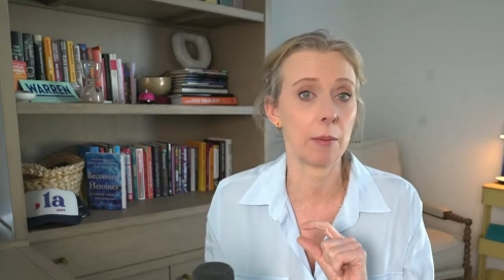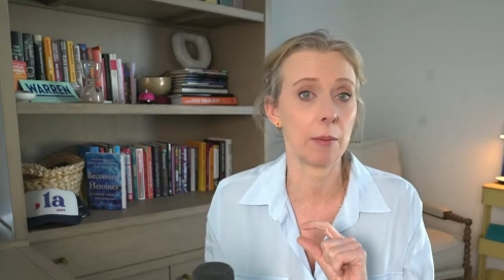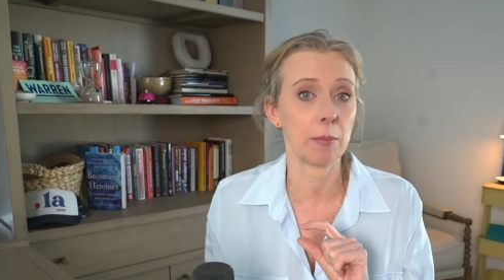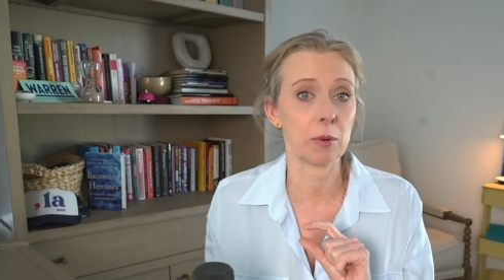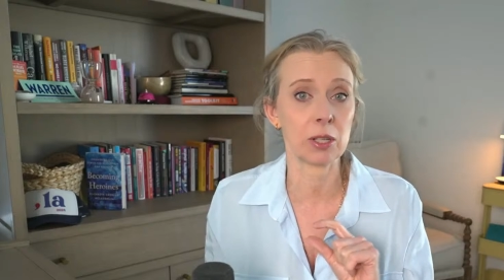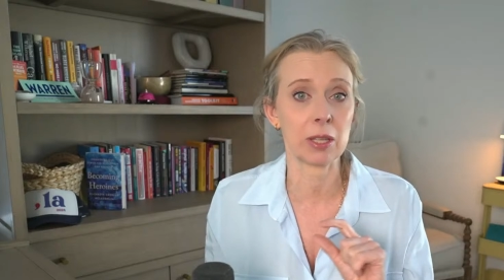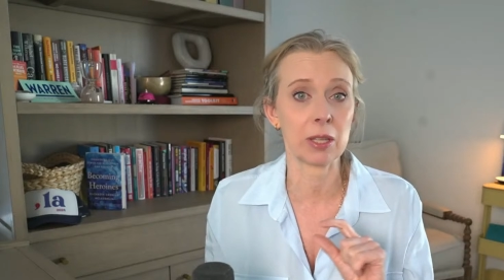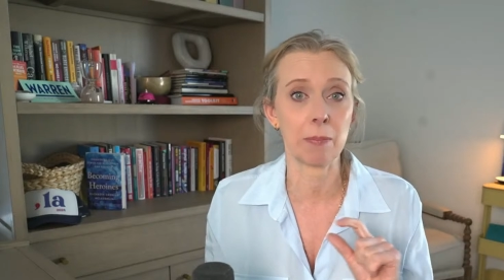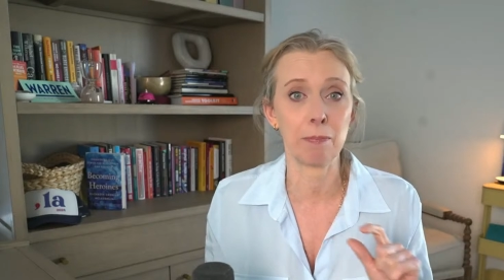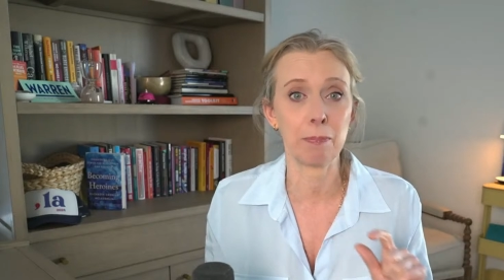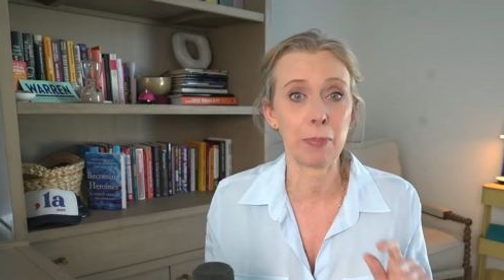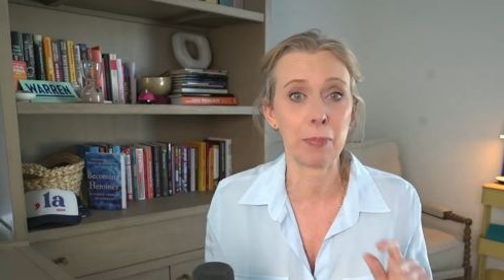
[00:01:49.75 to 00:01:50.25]

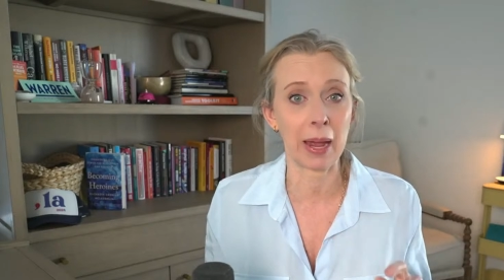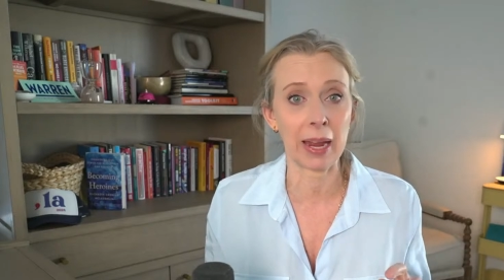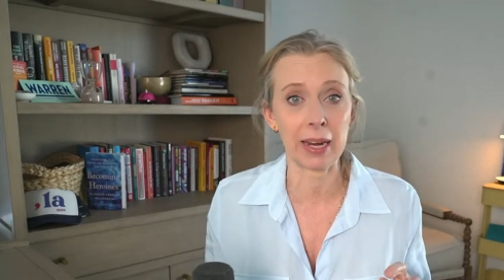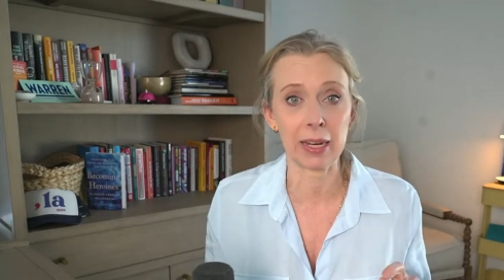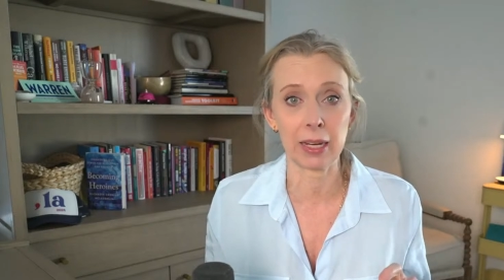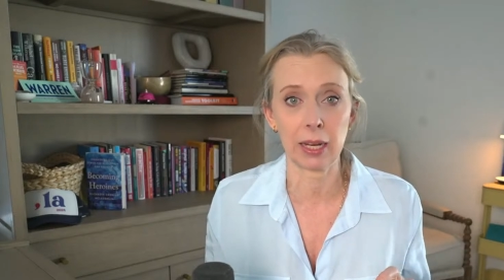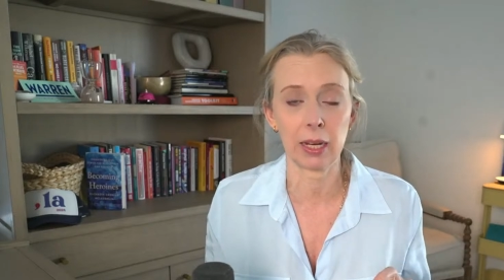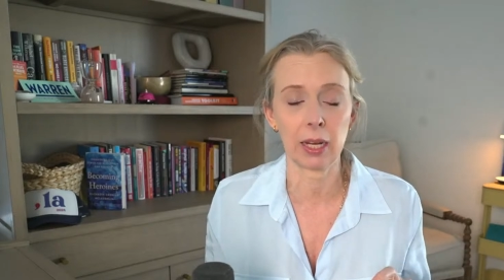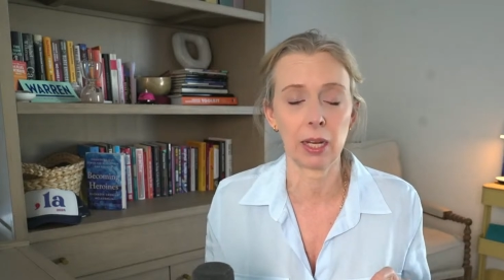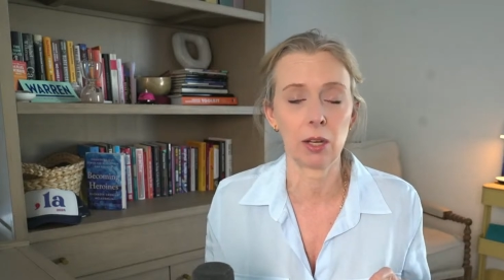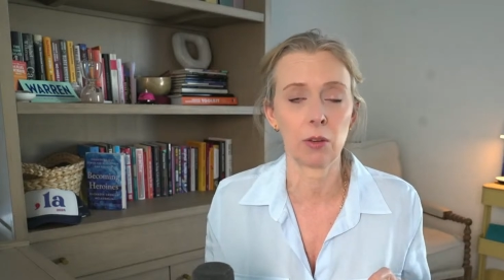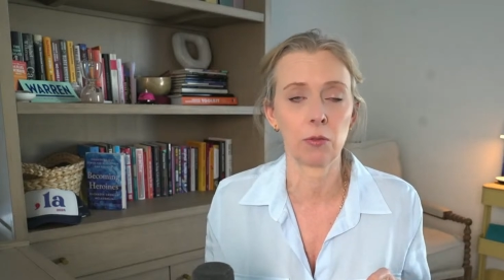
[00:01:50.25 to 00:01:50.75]
numbers and
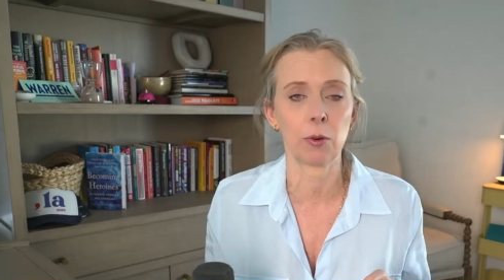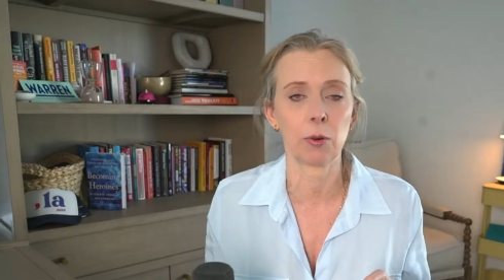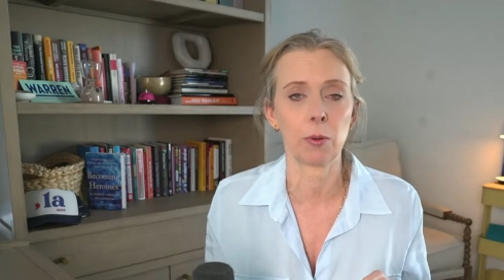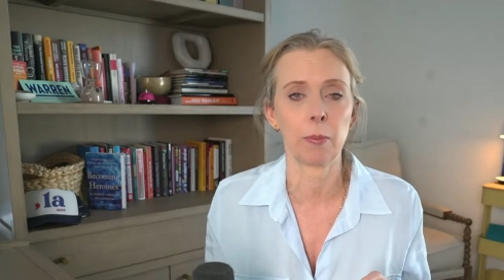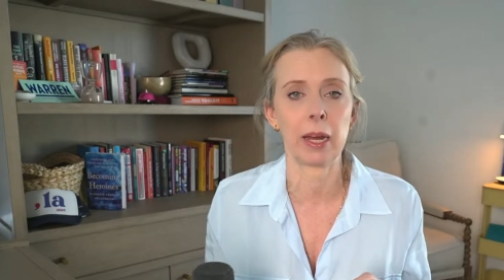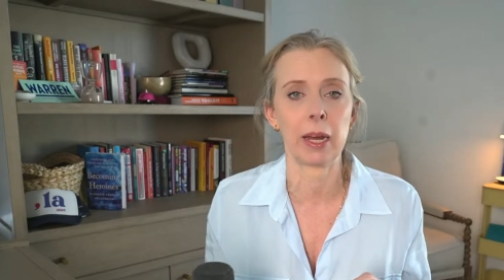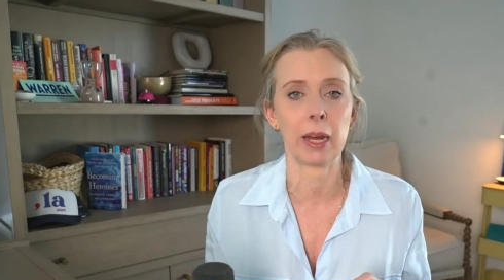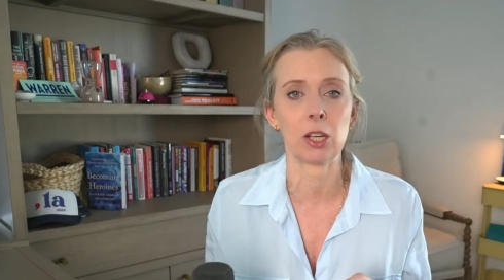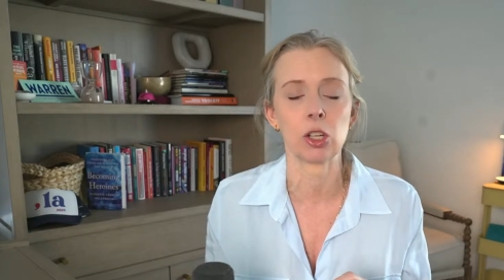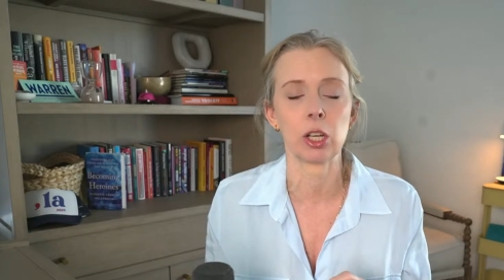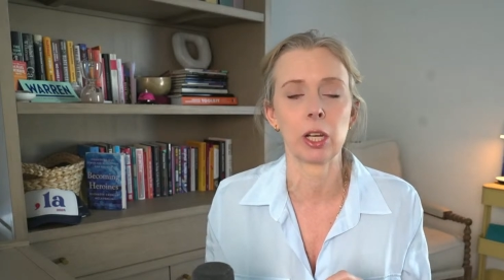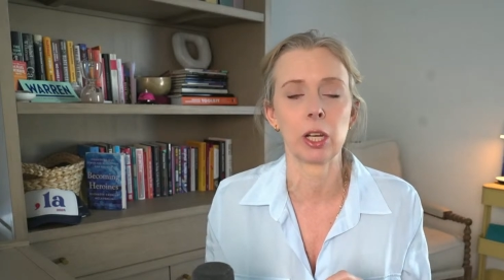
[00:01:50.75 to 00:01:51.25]
banking
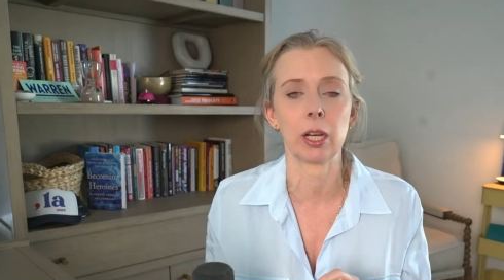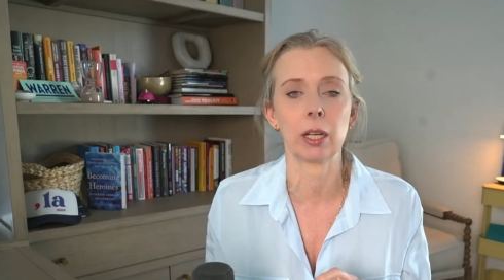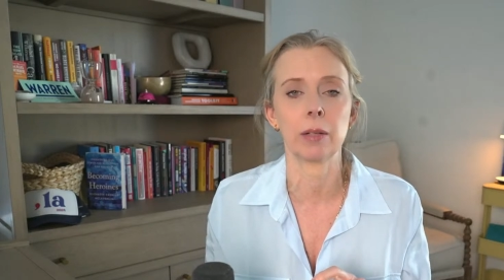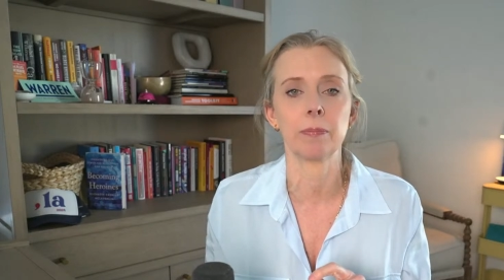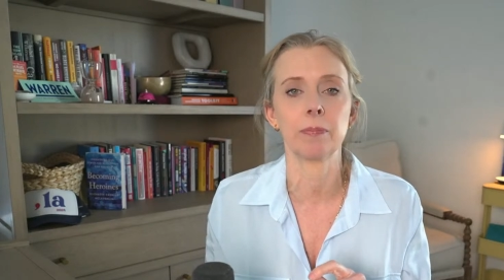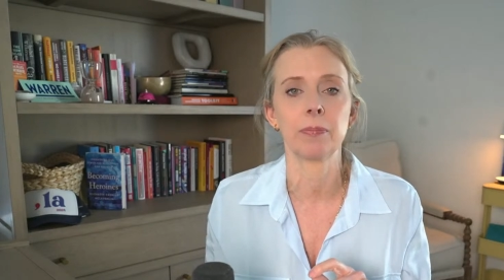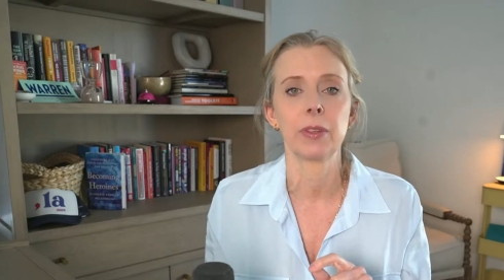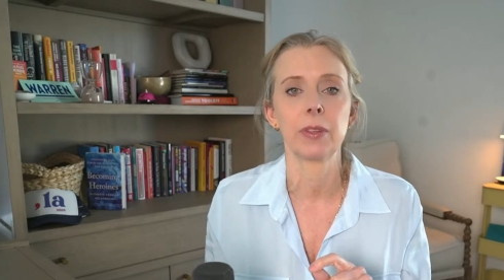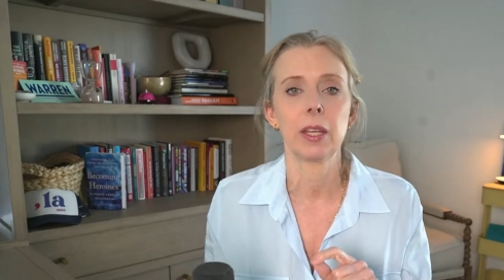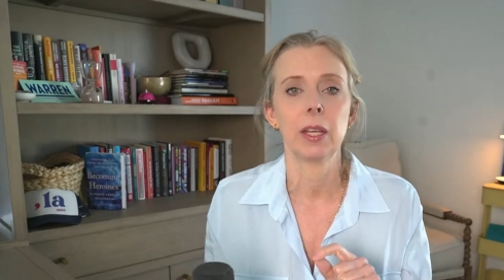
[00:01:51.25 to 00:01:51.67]
information,